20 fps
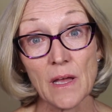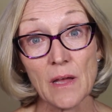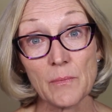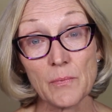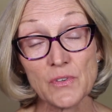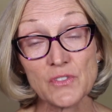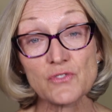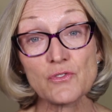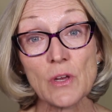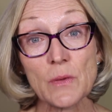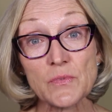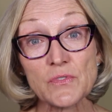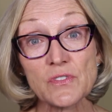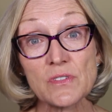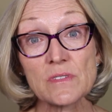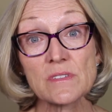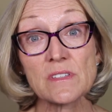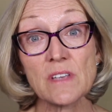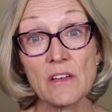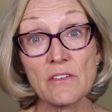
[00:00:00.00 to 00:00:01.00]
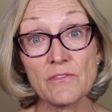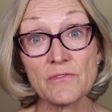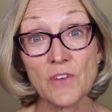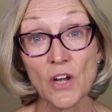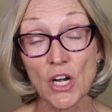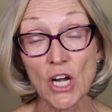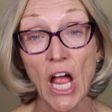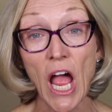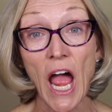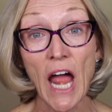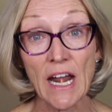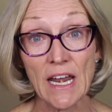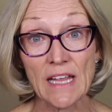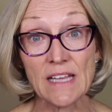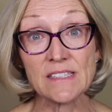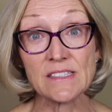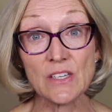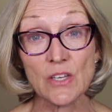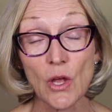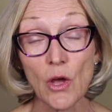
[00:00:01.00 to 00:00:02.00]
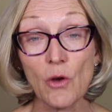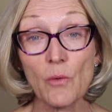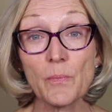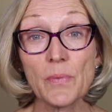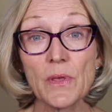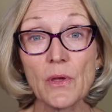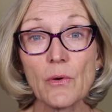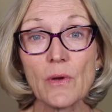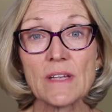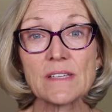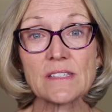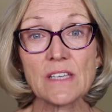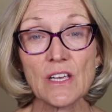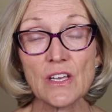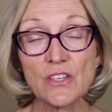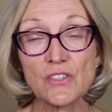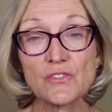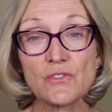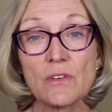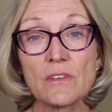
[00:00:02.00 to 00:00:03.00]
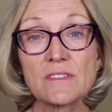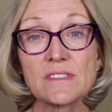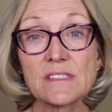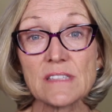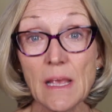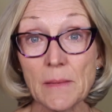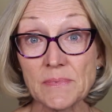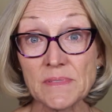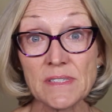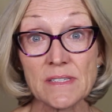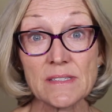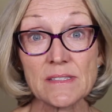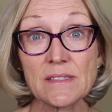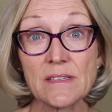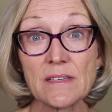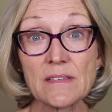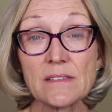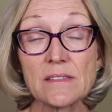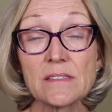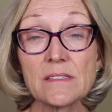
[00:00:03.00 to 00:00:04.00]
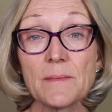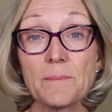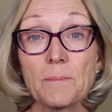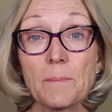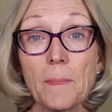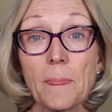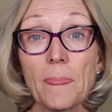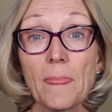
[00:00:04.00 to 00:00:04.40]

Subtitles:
prescriptions of narcotics and opioids and controlled substances,